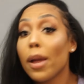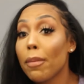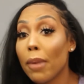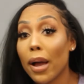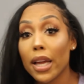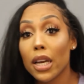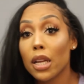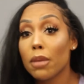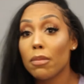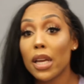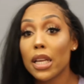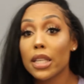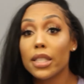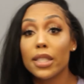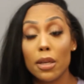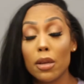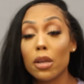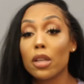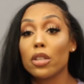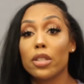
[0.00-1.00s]
by any means
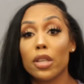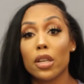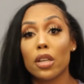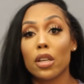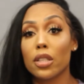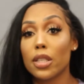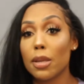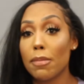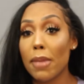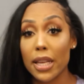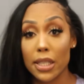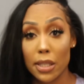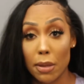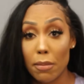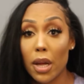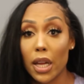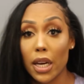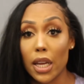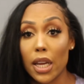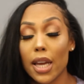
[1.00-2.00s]
to make some
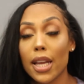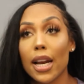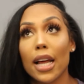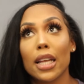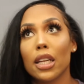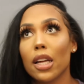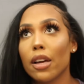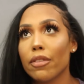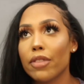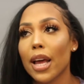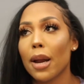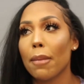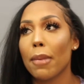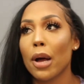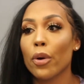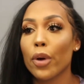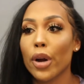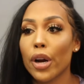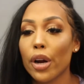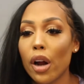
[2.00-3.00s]
money. And I love that
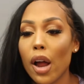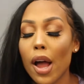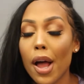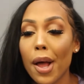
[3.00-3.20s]
about her.